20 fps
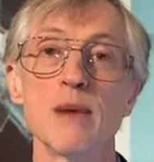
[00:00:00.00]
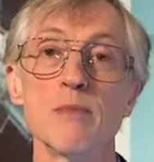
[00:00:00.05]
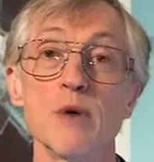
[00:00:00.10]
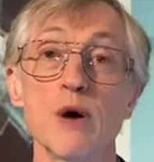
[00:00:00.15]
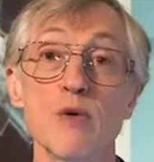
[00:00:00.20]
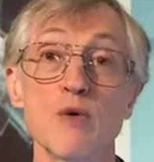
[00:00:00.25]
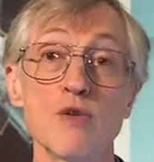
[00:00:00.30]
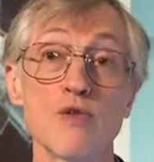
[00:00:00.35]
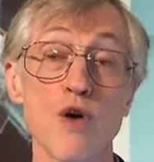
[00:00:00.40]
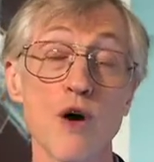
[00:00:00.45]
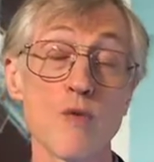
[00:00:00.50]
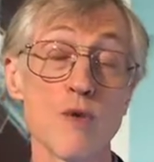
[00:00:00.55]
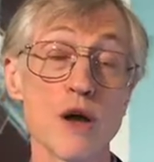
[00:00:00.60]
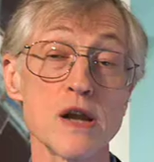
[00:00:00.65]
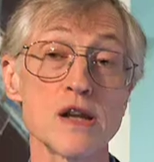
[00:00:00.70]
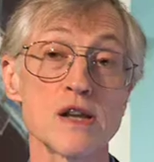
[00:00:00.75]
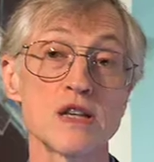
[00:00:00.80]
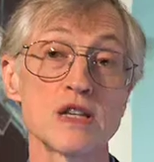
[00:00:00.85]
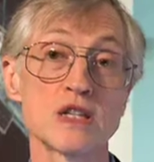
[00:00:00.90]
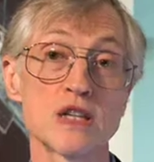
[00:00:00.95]
But we've
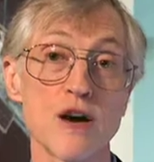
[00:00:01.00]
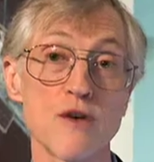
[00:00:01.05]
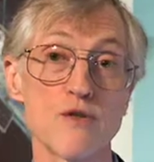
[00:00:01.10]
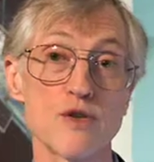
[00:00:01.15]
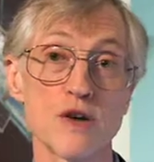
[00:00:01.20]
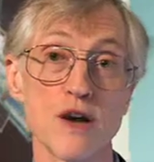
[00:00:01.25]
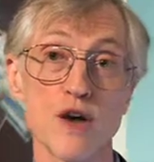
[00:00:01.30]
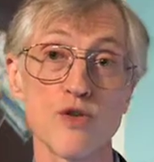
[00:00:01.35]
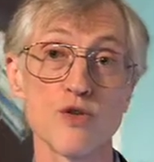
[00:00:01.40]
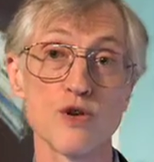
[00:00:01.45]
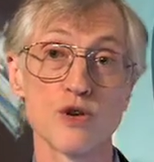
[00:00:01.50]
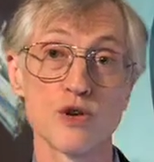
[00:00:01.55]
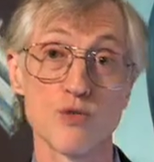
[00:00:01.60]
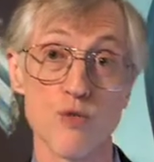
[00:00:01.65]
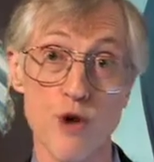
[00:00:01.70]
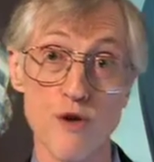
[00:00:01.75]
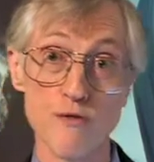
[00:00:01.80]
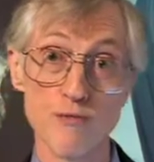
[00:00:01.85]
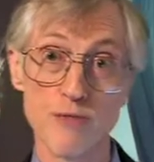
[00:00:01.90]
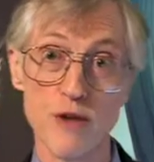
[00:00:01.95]
already discovered other
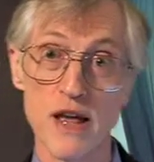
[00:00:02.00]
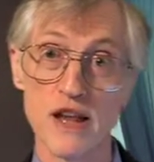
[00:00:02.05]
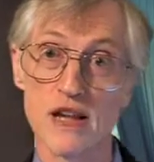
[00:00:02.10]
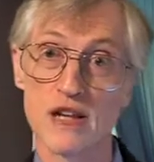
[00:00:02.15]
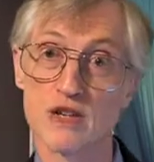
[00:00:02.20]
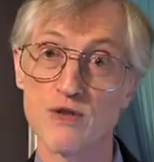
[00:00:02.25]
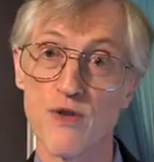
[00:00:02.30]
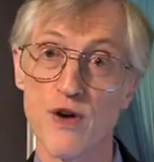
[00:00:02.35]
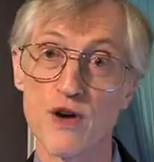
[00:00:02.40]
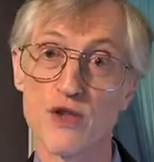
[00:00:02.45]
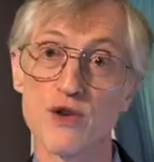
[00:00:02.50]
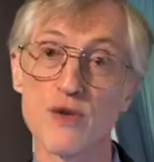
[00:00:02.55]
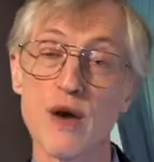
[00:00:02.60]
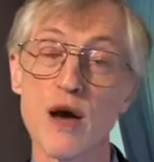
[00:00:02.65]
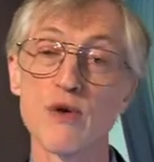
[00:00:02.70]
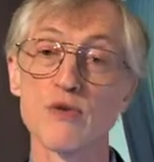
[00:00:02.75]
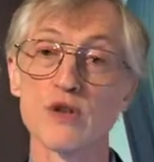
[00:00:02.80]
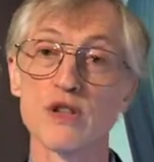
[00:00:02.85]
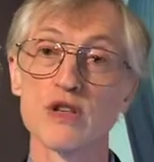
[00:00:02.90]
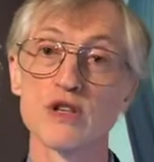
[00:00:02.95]
dwarf planets farther
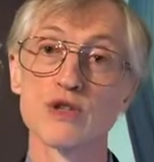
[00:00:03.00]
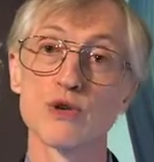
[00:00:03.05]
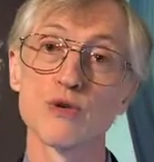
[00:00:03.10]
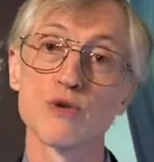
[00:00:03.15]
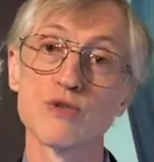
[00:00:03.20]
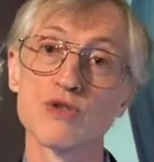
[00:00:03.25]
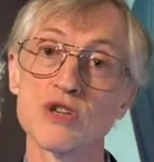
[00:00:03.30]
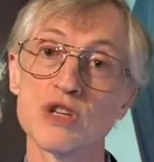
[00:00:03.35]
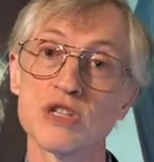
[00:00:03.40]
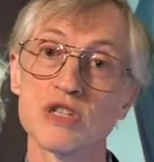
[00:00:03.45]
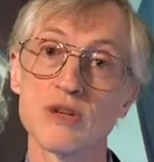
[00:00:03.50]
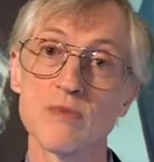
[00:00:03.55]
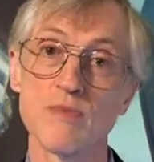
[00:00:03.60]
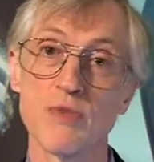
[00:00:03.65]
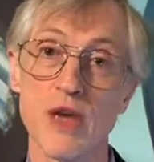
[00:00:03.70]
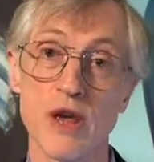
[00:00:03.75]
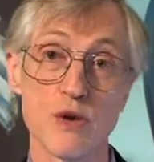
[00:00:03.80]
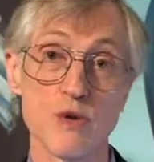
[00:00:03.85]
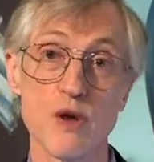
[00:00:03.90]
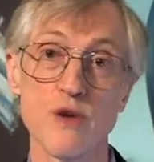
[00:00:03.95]
out in the solar system
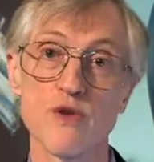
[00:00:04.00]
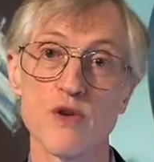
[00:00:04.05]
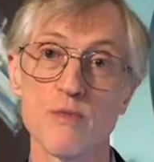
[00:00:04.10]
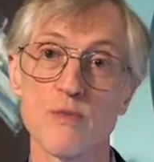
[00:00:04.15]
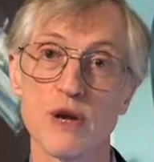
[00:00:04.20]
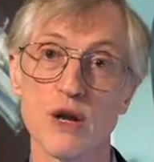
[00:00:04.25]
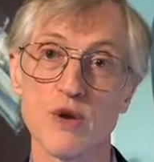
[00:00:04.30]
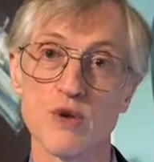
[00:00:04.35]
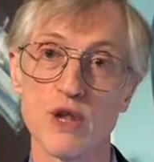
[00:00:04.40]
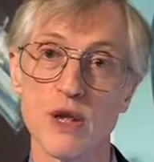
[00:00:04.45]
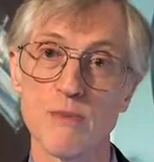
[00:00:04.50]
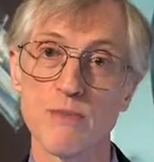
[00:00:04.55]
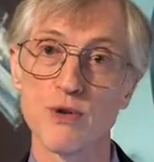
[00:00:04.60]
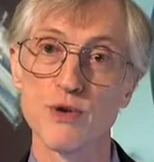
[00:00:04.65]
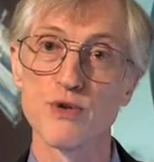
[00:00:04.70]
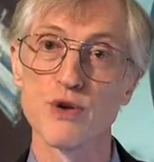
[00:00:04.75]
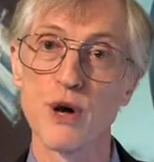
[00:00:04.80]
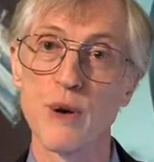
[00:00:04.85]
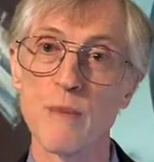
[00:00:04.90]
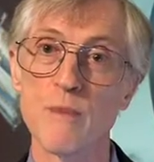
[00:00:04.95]
that are even bigger than
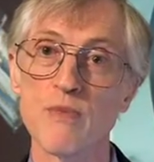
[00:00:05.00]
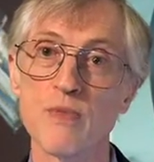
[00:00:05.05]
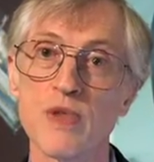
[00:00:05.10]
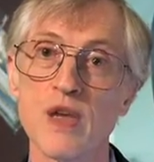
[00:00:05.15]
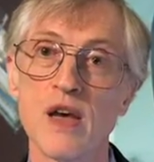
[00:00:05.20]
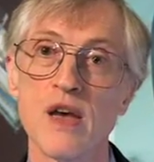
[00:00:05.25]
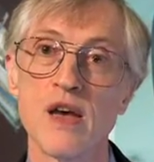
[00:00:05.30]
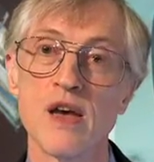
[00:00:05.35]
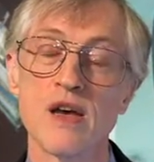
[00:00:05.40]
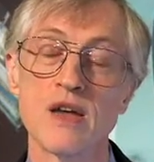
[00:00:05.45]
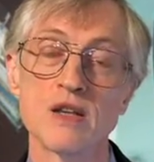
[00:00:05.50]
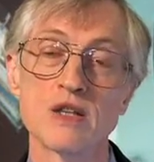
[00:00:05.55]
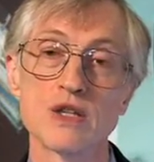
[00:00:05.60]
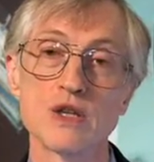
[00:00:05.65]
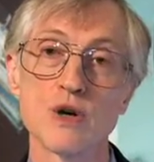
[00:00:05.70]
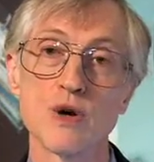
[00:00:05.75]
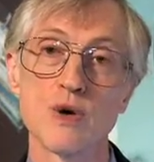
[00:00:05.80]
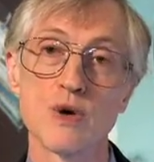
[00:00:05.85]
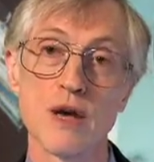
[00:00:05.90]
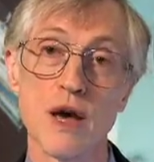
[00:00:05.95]
Pluto.
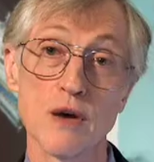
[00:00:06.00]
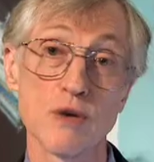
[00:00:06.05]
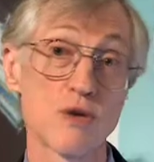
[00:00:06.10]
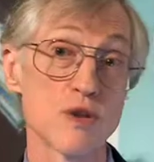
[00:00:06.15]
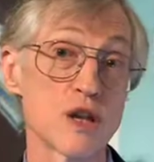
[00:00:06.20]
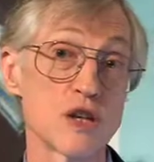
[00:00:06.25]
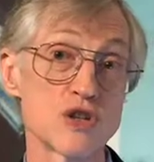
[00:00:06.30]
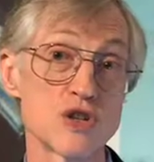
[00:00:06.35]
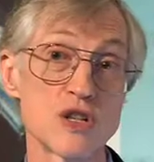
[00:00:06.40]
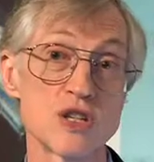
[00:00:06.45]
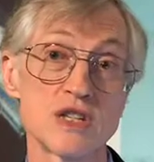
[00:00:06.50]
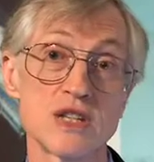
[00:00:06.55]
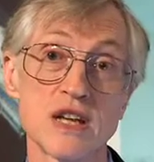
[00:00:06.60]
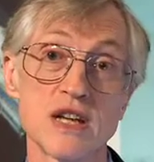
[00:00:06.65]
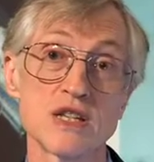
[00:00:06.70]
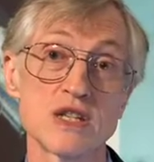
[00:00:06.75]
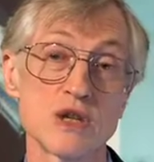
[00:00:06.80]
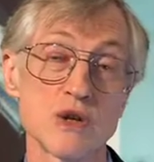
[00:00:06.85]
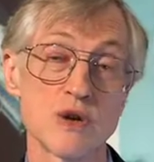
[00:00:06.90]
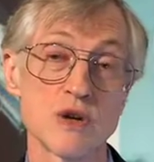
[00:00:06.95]
So calculation
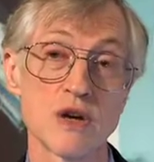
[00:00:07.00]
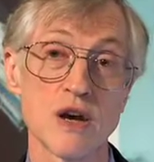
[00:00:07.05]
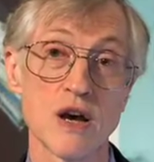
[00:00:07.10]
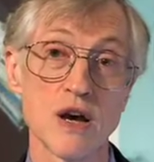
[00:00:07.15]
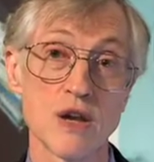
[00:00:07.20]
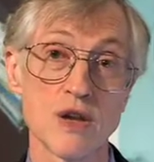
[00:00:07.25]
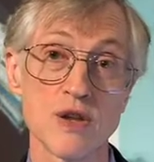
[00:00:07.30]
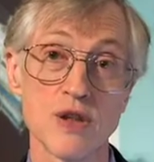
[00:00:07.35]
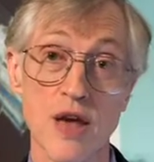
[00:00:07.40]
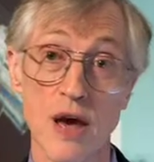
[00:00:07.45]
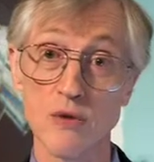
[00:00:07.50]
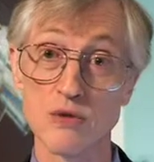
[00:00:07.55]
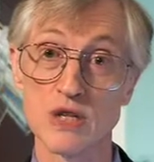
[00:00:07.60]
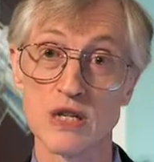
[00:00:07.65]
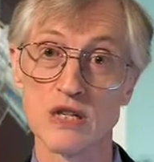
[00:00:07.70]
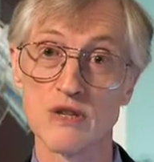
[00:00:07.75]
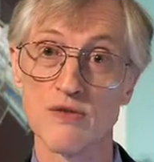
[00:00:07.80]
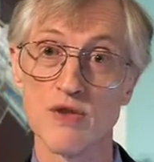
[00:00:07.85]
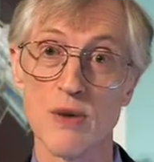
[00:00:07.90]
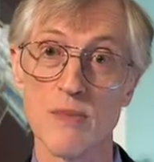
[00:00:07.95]
says there are
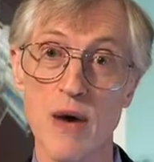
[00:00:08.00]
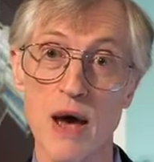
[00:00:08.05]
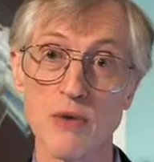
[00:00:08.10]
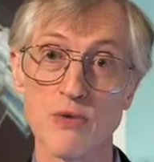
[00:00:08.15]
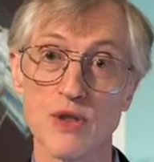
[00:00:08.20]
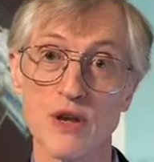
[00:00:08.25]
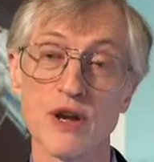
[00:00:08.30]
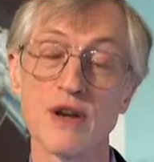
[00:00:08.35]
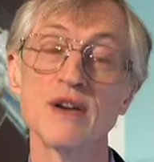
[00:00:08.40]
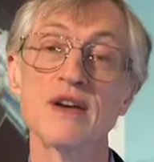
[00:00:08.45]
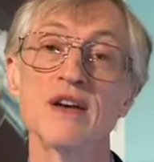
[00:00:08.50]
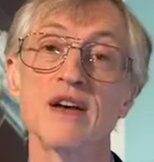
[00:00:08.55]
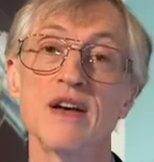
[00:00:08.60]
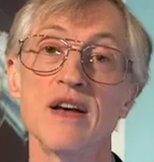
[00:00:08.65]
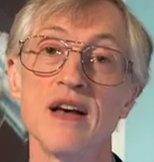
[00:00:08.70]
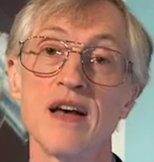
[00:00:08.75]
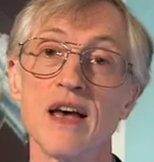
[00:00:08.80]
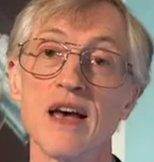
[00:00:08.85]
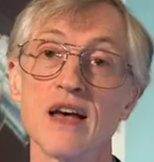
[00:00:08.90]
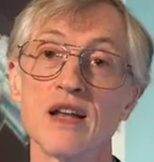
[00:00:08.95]
thousands of them out there,
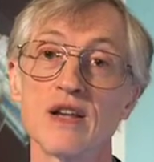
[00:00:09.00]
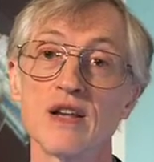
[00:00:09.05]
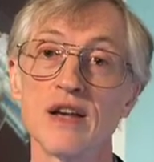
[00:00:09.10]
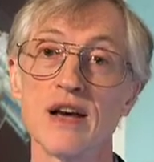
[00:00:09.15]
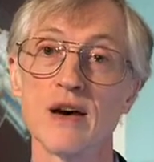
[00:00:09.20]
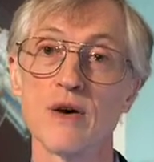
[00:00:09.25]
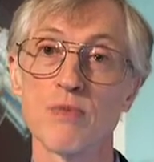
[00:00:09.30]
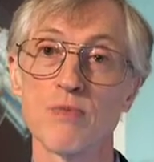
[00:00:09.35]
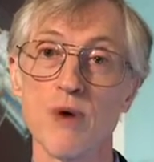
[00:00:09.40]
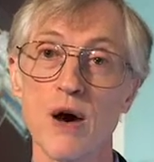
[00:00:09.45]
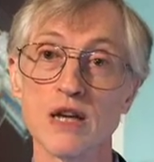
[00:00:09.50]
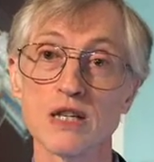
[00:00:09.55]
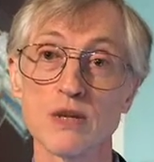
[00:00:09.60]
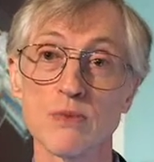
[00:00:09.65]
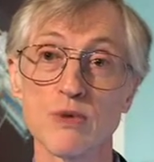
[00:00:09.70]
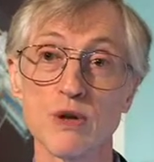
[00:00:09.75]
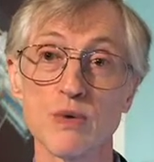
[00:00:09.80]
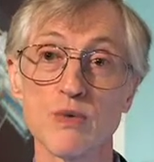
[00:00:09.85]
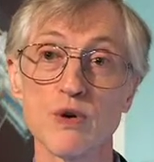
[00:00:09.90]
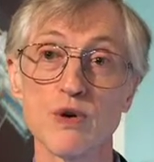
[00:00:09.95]
and
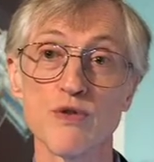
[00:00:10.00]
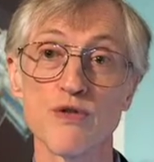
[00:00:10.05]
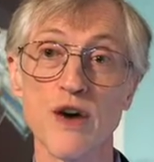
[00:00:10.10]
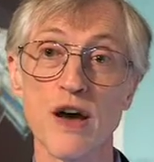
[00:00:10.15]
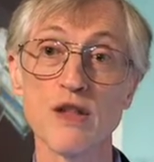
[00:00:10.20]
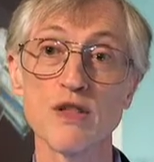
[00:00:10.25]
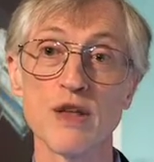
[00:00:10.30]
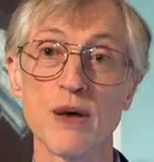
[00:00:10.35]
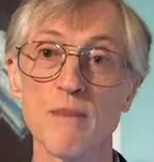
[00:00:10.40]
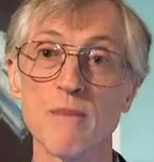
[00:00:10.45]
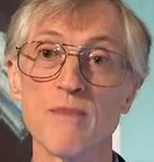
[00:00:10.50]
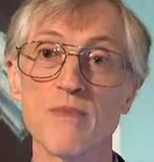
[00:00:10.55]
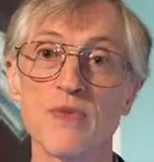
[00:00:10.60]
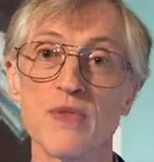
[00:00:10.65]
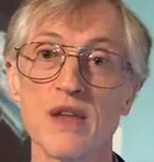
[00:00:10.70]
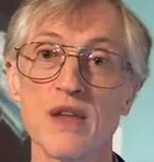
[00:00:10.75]
possibly we'll find them.